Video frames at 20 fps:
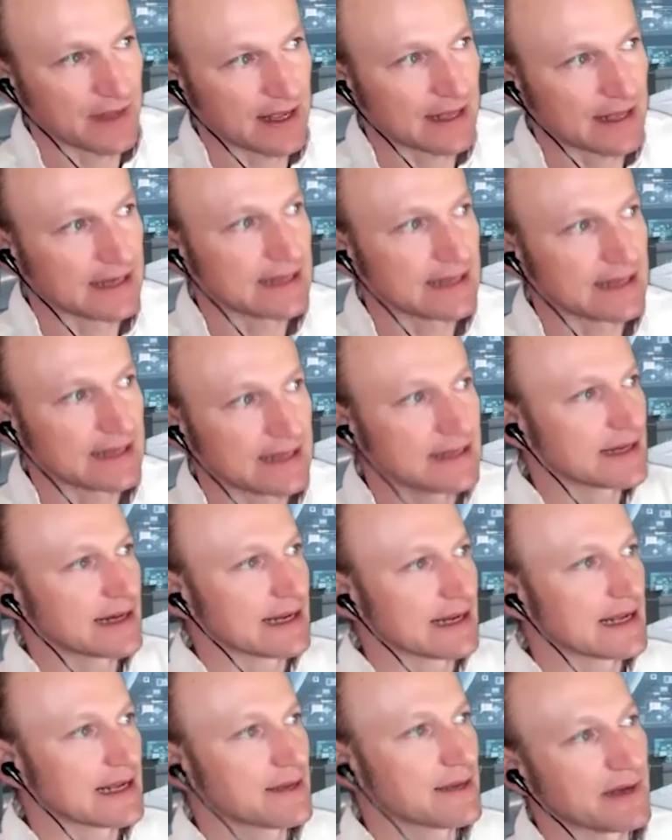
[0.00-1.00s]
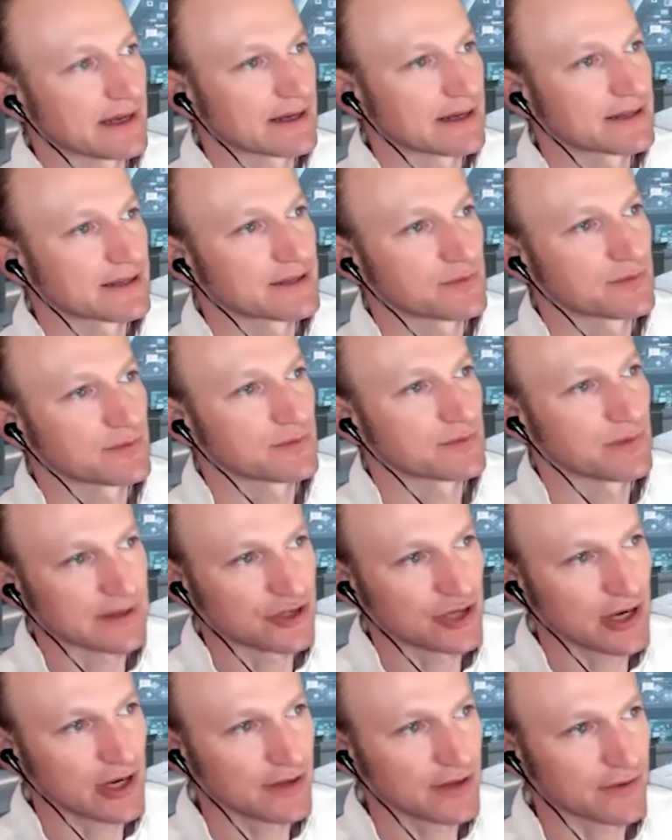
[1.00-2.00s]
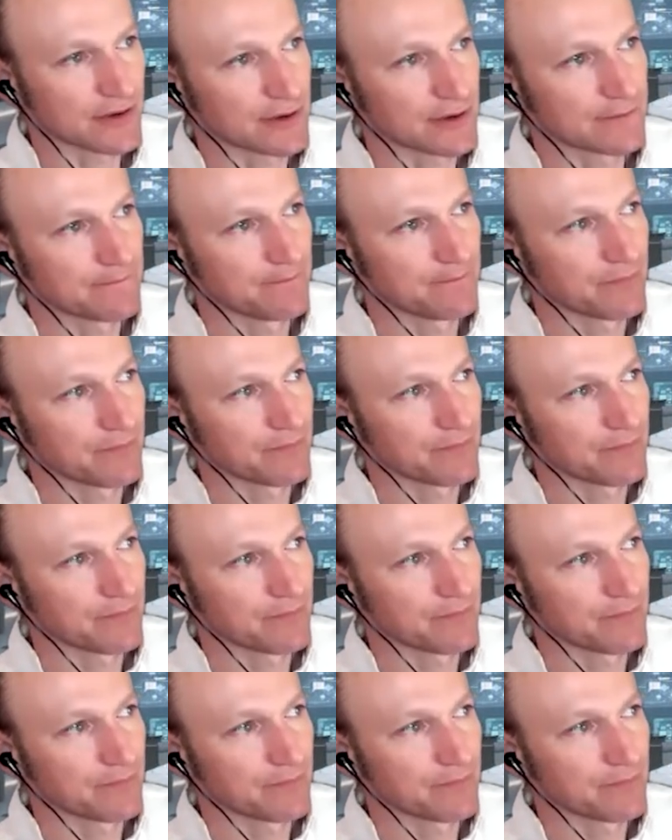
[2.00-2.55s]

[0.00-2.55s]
and in dynamics with each other